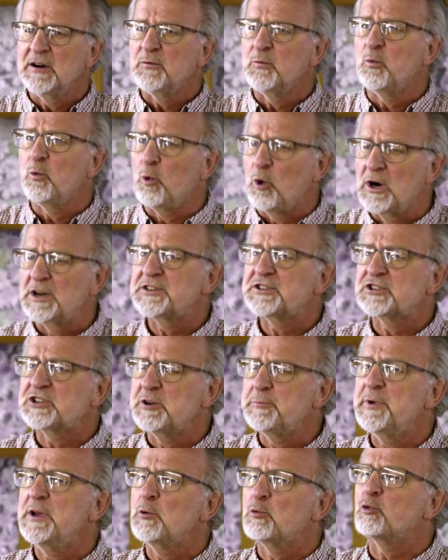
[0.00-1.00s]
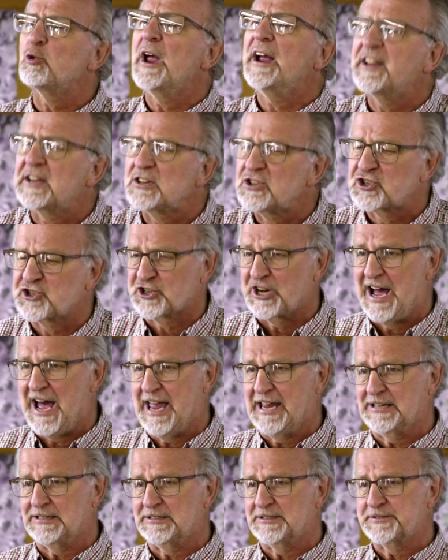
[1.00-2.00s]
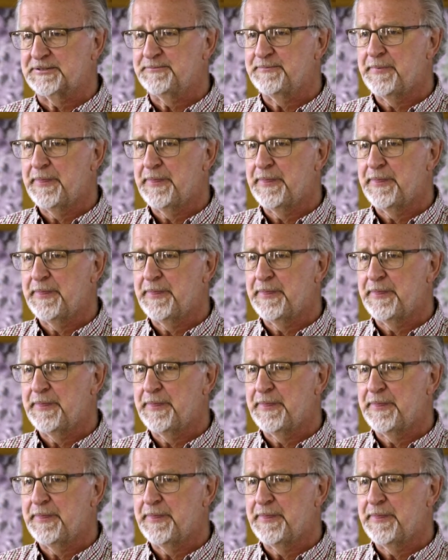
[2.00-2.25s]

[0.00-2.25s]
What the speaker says: wants to be reconciled.